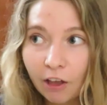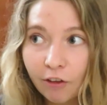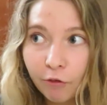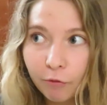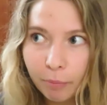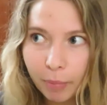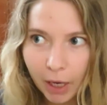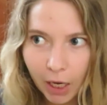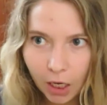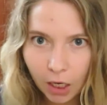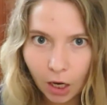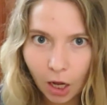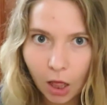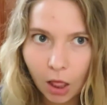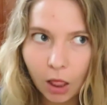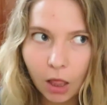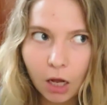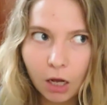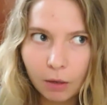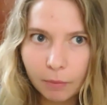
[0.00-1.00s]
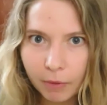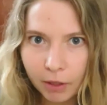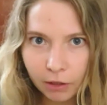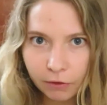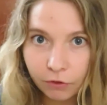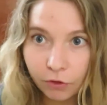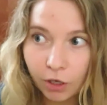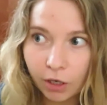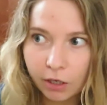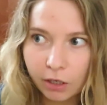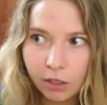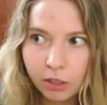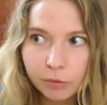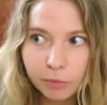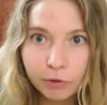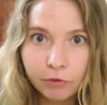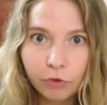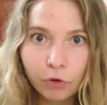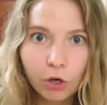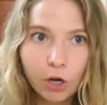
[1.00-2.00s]
I've paid a lot of money for haircuts
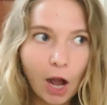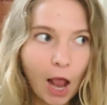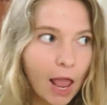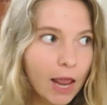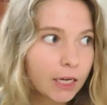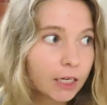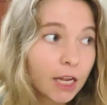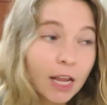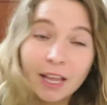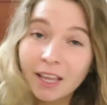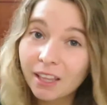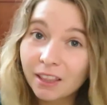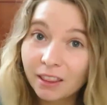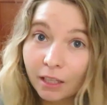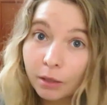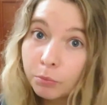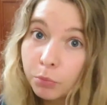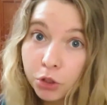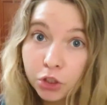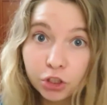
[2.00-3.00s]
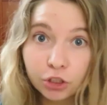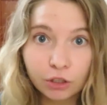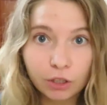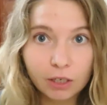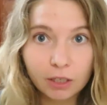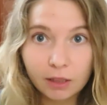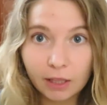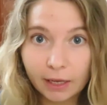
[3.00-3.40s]
before, and they butcher it.